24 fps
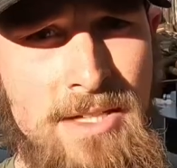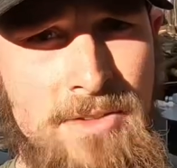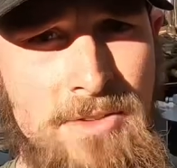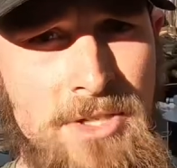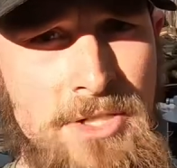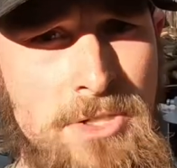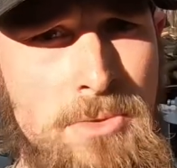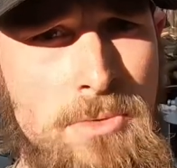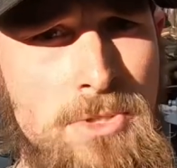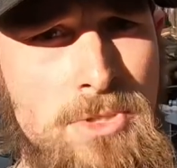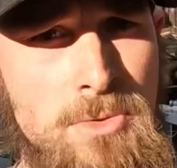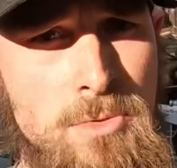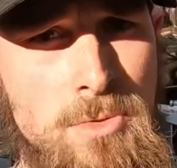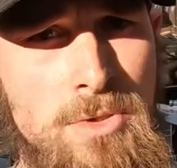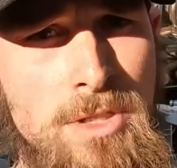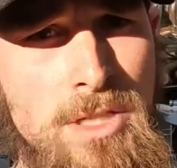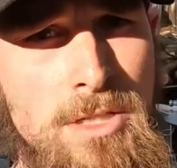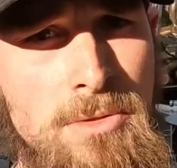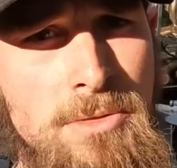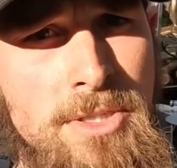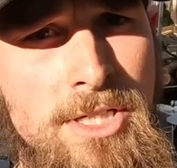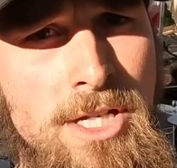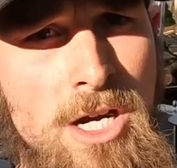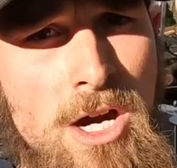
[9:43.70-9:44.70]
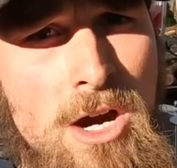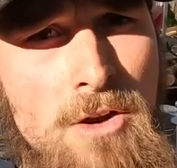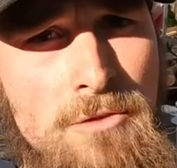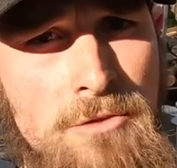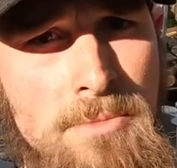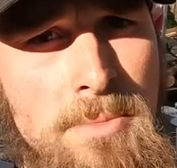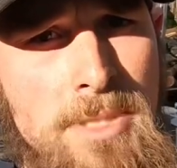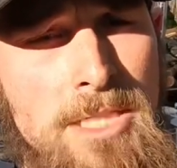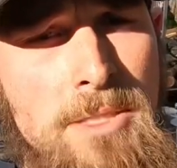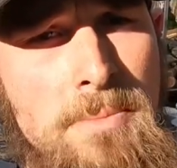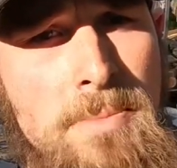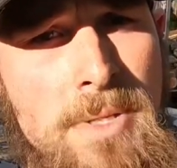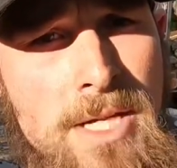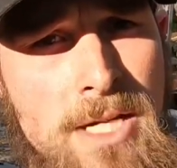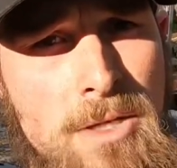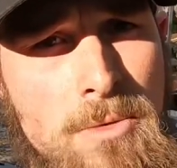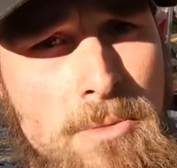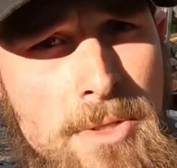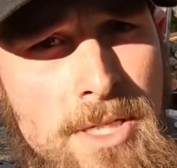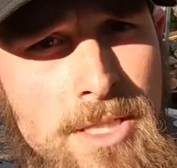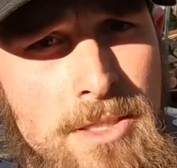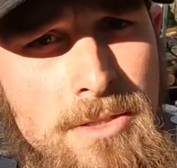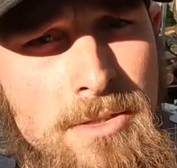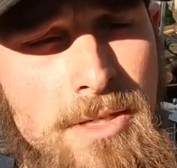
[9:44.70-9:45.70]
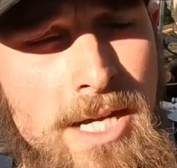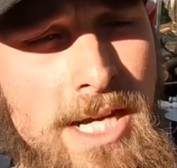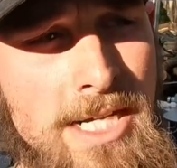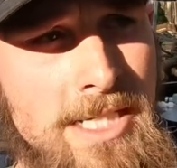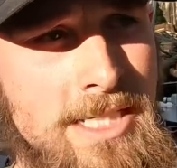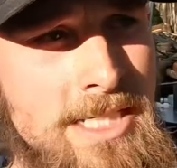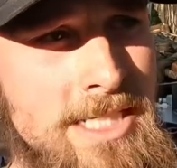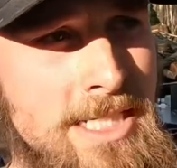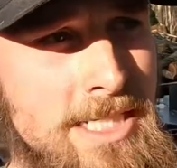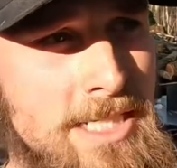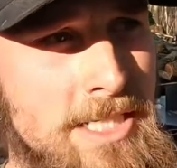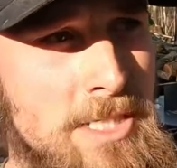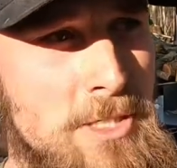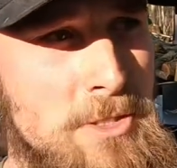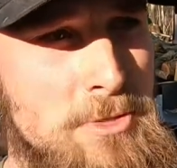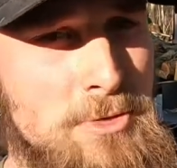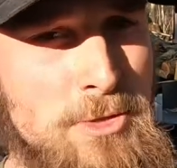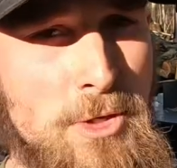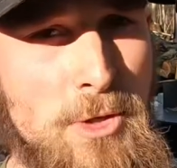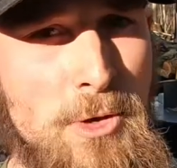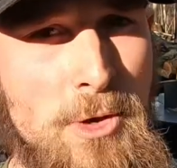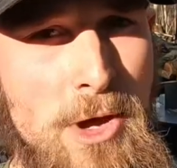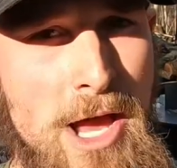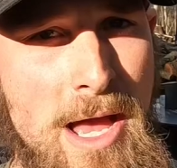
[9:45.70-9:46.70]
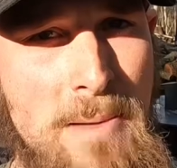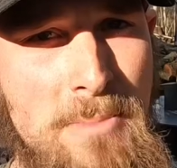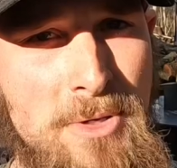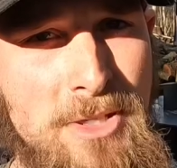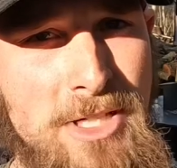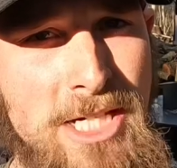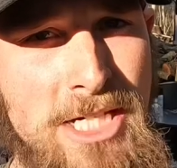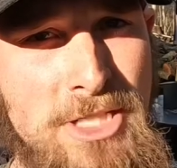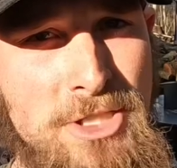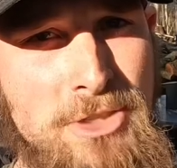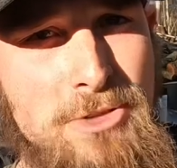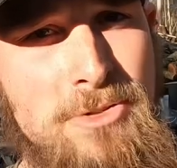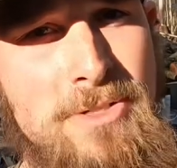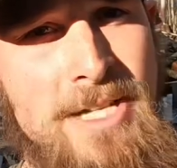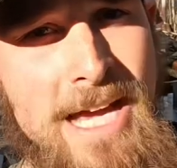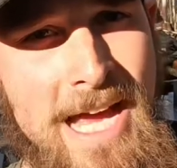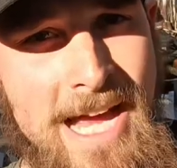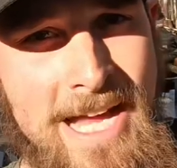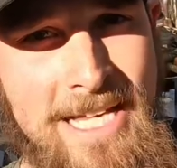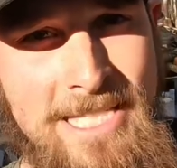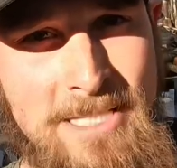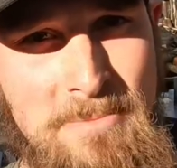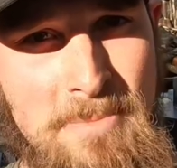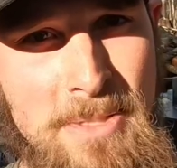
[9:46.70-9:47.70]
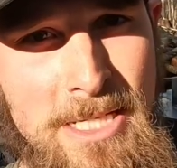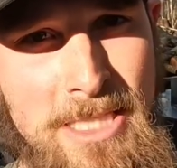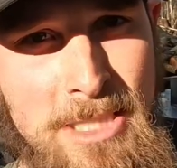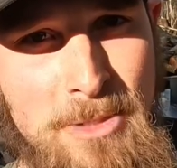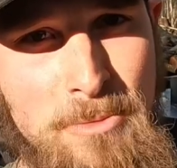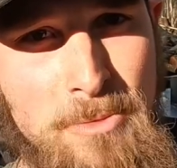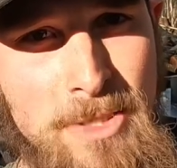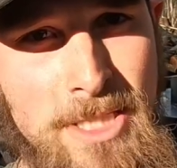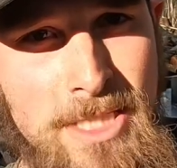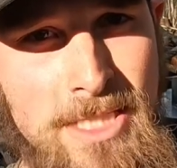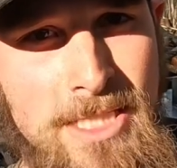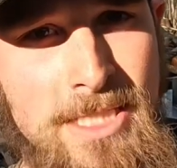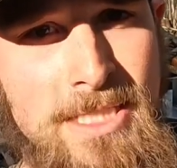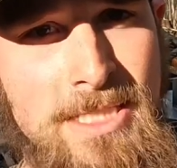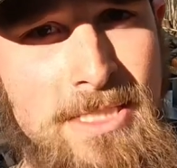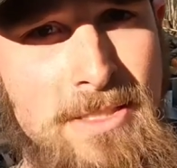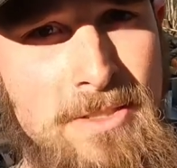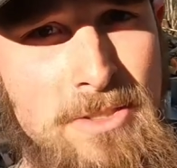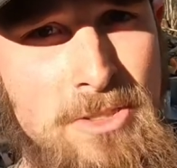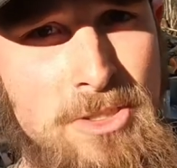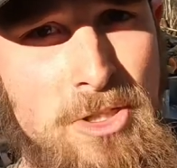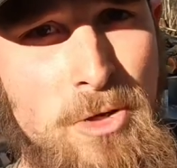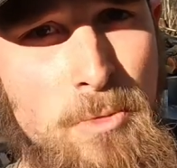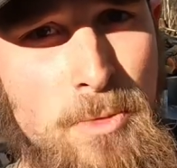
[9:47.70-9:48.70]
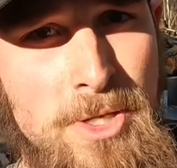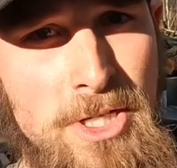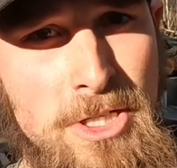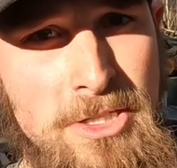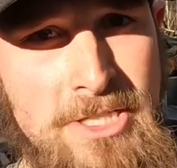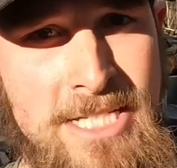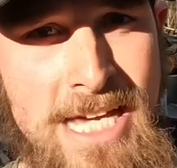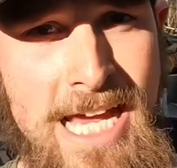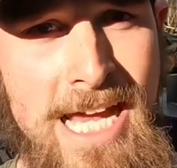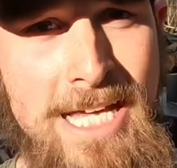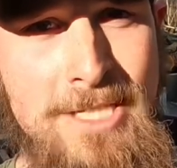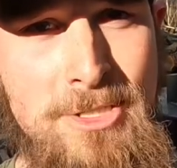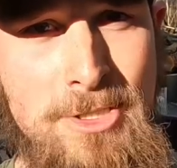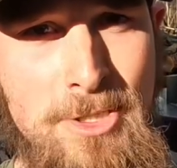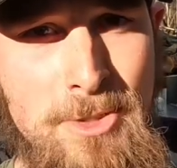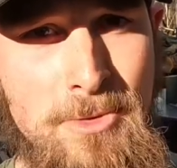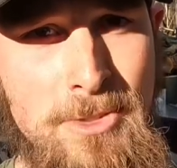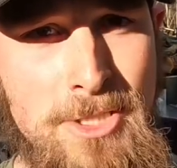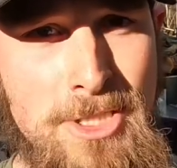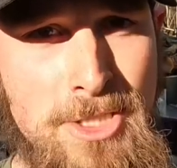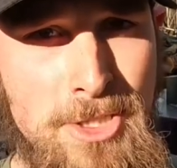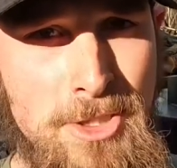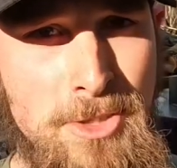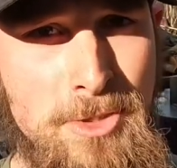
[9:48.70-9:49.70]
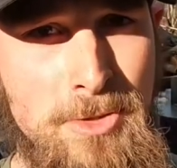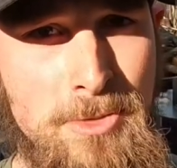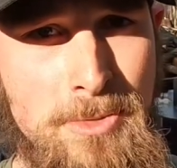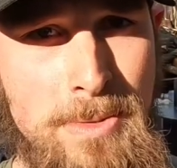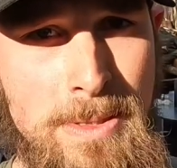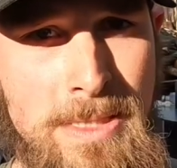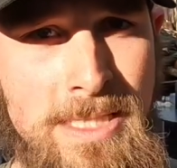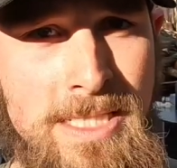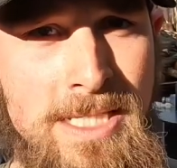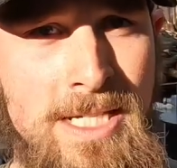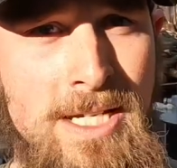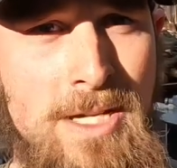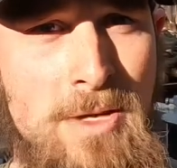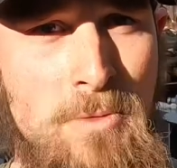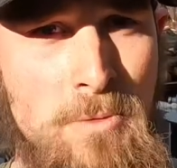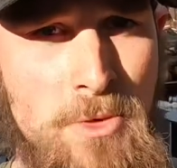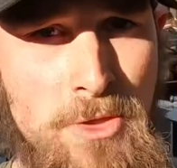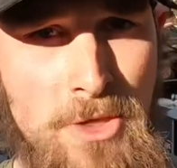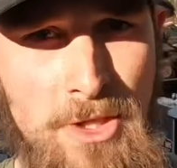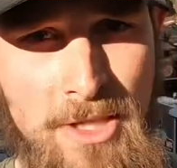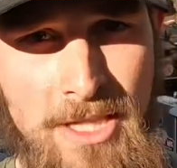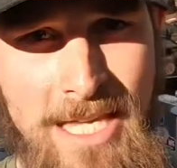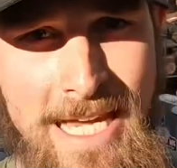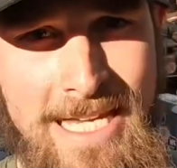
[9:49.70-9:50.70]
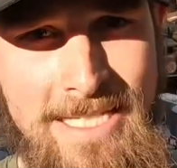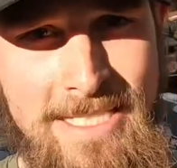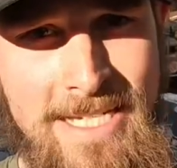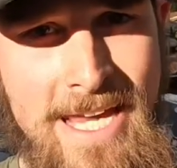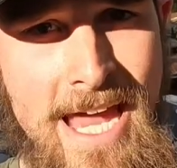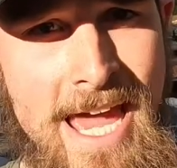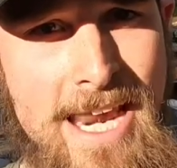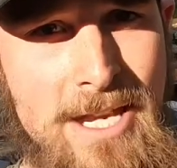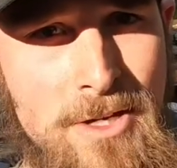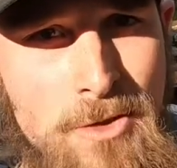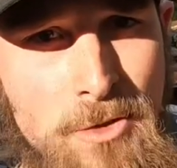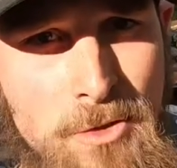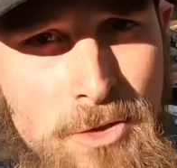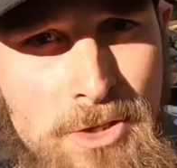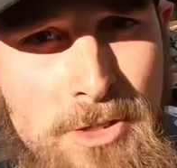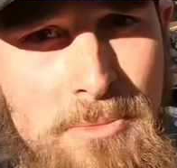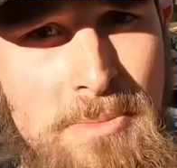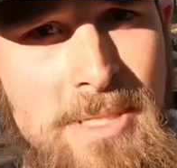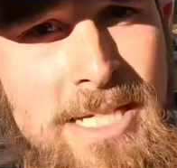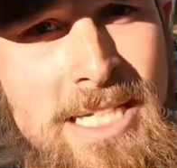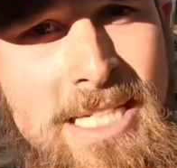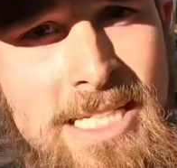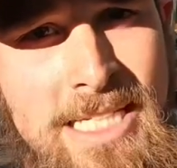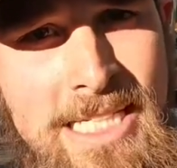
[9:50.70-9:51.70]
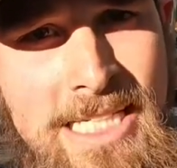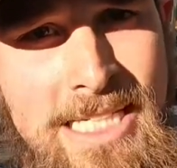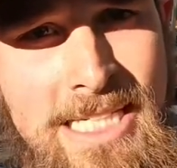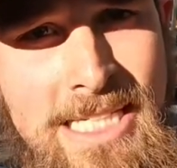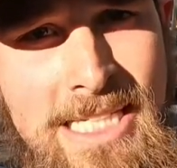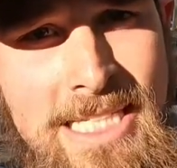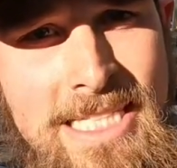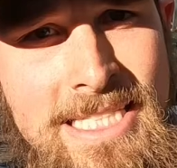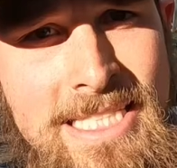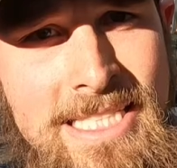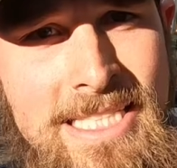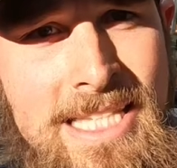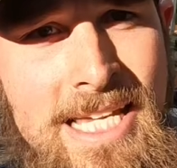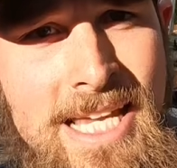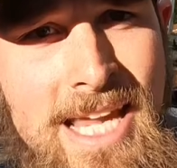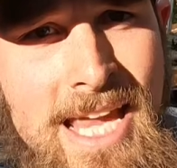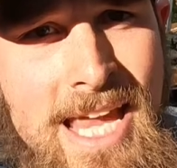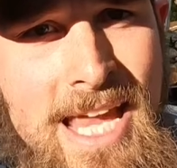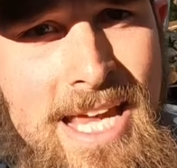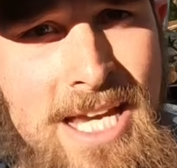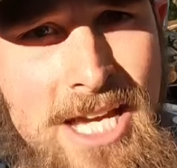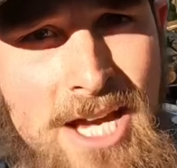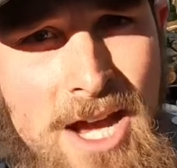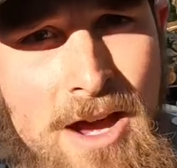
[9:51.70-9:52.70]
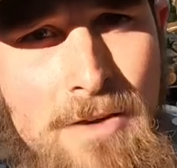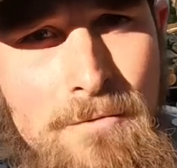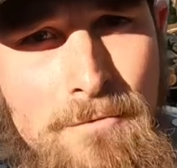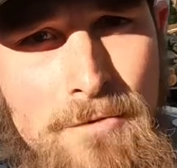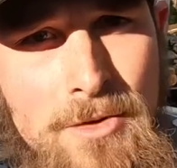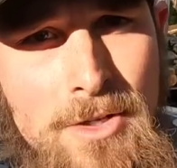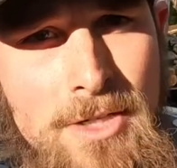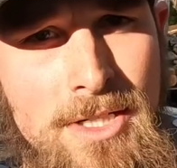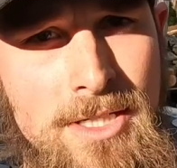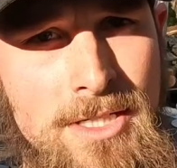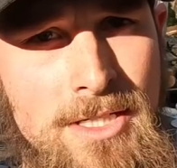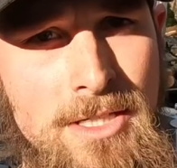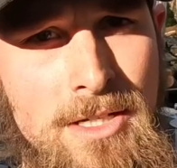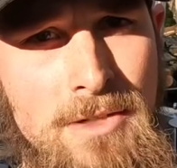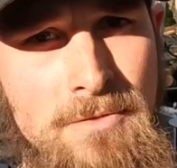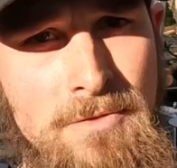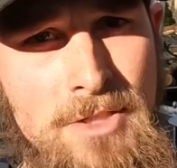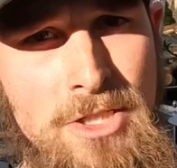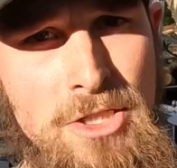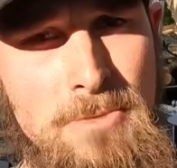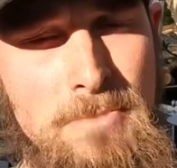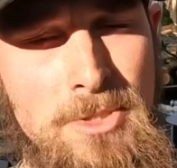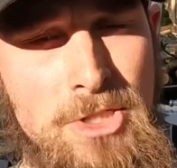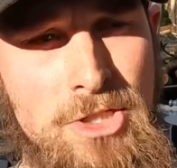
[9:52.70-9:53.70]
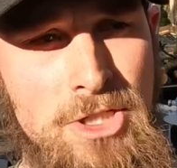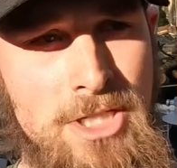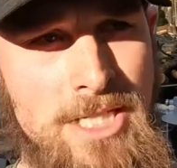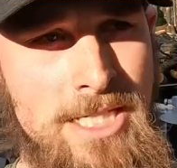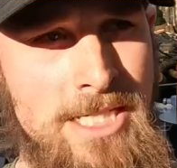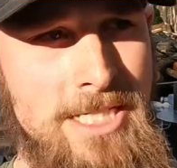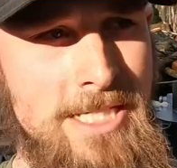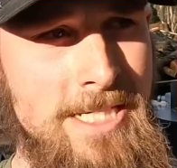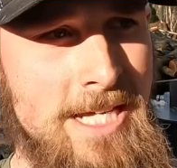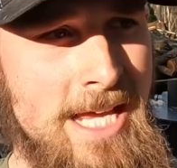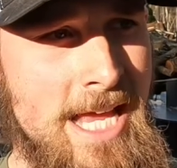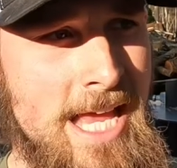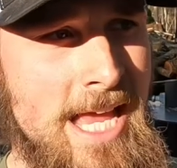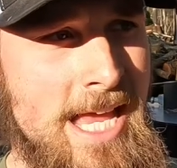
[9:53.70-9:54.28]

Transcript: This one's really, really hard for me to pick a winner, right? So I'm gonna let you guys pick the winner. So we are tied 2 to 2, with the last category being ease and comfort of each machine.